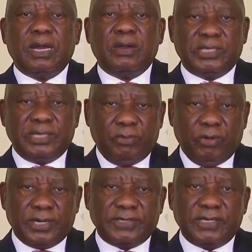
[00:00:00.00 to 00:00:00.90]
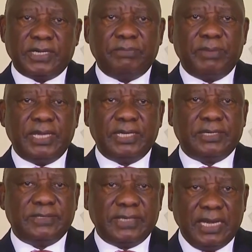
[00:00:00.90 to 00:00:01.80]
our democracy remained
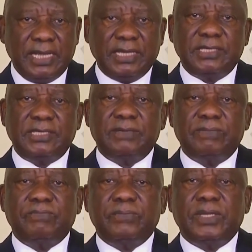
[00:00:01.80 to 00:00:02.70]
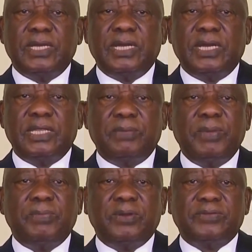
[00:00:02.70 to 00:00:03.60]
resilient and the
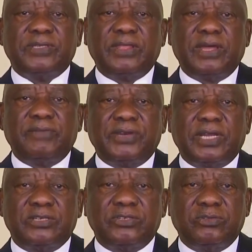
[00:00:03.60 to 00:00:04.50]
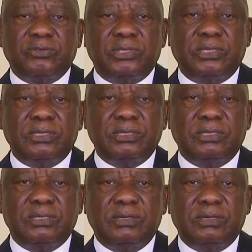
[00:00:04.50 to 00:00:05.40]
people of South Africa stood
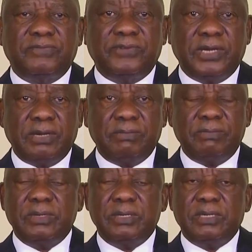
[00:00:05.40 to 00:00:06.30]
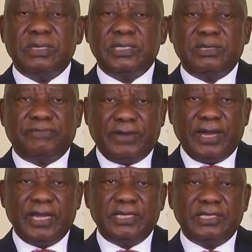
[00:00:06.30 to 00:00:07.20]
firm,
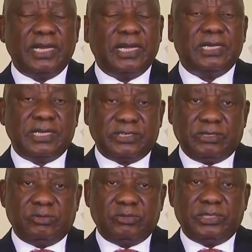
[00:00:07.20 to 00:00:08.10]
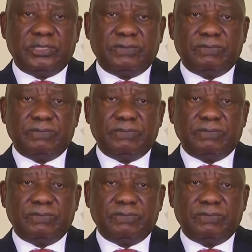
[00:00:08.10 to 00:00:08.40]
defiant, and resolute.